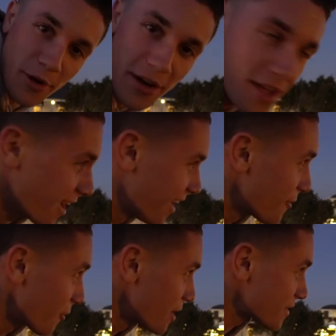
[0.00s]
we're
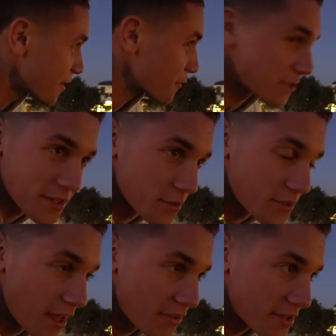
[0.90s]
we're in San Francisco
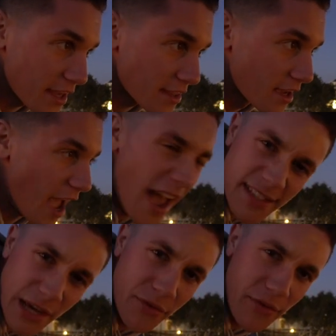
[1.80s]
today. This is like the
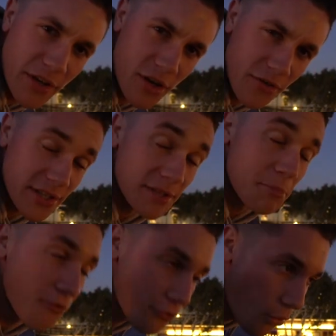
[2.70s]
S F adventure. This is
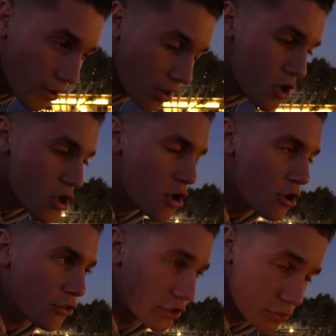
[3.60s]
before
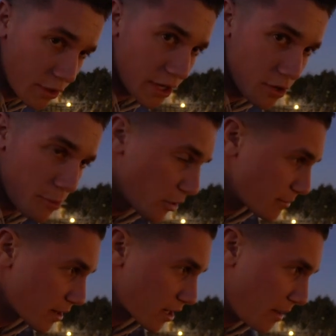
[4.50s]
the twenty new
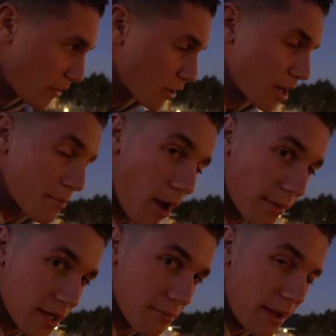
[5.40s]
Pokemon come out. We're gonna
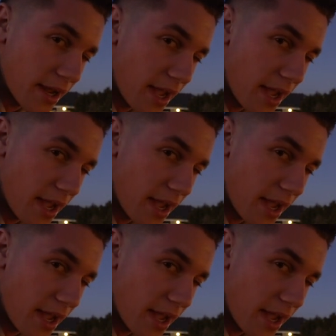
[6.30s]
probably come back